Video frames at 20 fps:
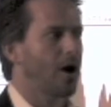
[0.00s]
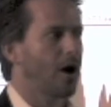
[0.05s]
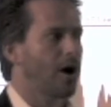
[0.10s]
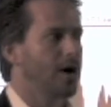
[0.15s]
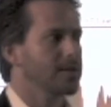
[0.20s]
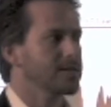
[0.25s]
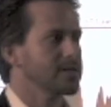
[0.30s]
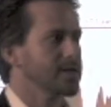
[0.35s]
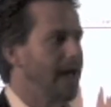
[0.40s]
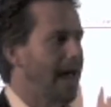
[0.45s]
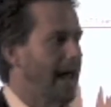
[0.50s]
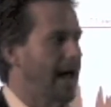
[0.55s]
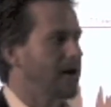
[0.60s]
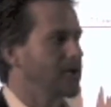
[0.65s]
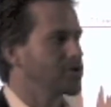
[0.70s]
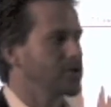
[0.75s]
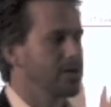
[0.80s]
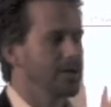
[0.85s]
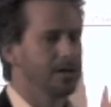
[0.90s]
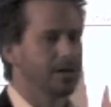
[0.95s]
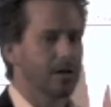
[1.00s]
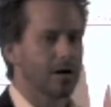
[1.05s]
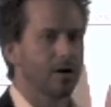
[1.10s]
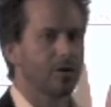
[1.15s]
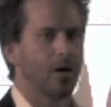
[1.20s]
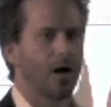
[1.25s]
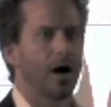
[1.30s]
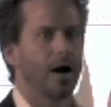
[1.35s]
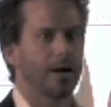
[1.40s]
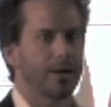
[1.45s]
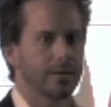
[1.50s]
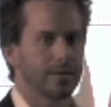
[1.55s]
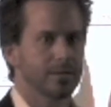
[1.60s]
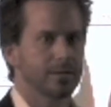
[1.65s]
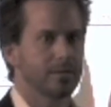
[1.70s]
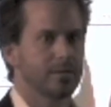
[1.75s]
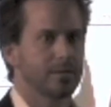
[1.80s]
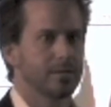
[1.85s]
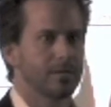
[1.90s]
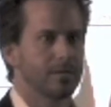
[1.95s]
costs actually declined.
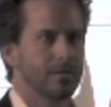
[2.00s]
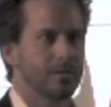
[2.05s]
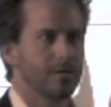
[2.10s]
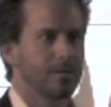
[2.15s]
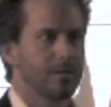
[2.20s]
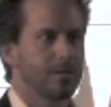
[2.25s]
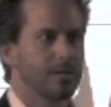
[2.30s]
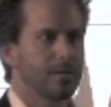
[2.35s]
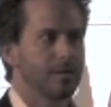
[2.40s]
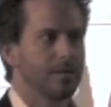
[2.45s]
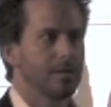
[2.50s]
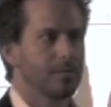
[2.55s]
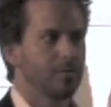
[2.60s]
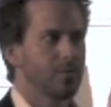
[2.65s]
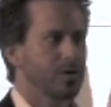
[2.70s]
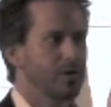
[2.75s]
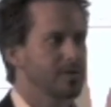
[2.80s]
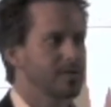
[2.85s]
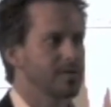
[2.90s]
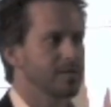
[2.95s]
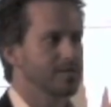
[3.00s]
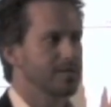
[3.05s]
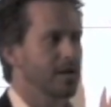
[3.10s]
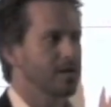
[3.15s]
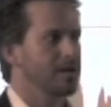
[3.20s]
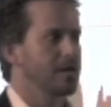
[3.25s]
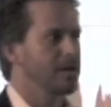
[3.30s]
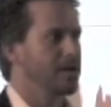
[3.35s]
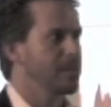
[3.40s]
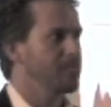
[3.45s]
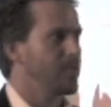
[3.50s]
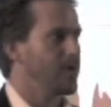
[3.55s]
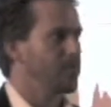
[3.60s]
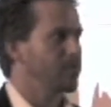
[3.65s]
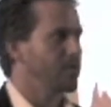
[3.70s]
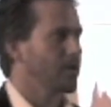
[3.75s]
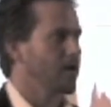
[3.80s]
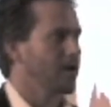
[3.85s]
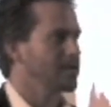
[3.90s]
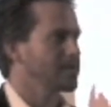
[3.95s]
Because to send an
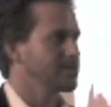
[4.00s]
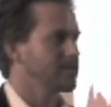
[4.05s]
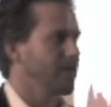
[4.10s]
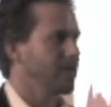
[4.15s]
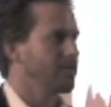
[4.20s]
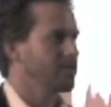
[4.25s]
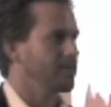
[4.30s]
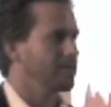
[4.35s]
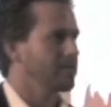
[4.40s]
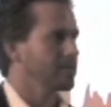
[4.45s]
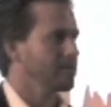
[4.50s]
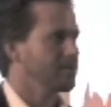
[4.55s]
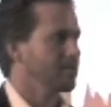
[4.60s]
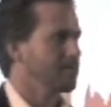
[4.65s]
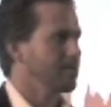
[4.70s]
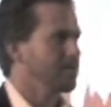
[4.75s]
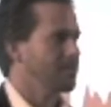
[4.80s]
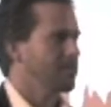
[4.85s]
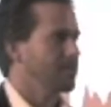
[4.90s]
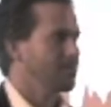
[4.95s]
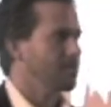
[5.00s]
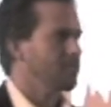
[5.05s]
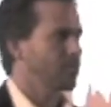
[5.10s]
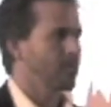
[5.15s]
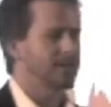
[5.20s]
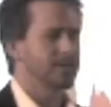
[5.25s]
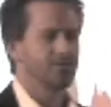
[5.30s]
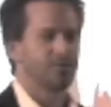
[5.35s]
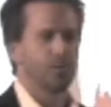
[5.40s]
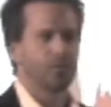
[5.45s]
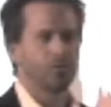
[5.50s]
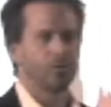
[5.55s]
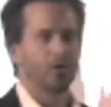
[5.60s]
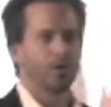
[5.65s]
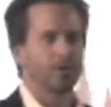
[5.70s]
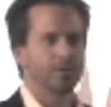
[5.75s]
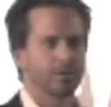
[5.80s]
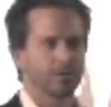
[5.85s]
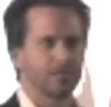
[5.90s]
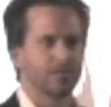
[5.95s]
email cost nothing, whereas phone
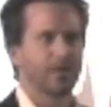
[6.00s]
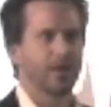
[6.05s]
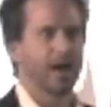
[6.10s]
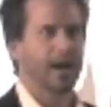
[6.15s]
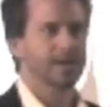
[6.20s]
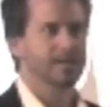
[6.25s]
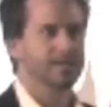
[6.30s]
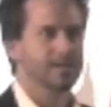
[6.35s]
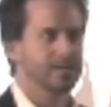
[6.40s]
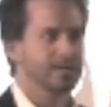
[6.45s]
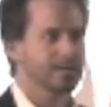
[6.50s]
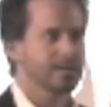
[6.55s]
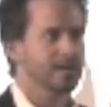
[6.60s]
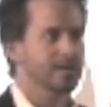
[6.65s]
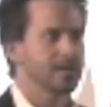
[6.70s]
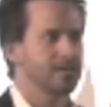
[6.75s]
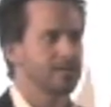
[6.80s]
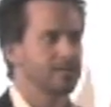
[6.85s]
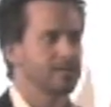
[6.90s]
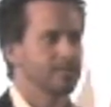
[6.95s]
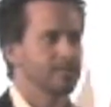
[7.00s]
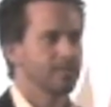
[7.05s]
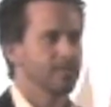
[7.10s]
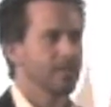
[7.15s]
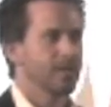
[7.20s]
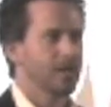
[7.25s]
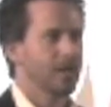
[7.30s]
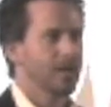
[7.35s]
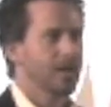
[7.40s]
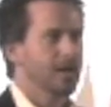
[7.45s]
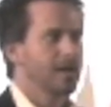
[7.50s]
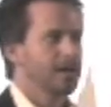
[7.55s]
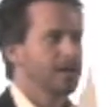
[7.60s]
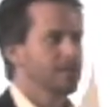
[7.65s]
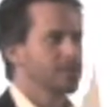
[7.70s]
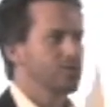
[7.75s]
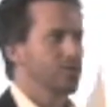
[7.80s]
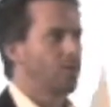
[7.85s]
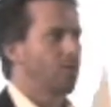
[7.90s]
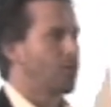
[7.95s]
calls and faxes did.
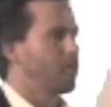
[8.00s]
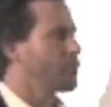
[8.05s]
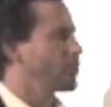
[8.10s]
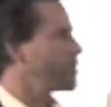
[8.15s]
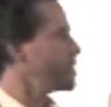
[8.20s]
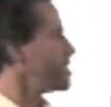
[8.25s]
So over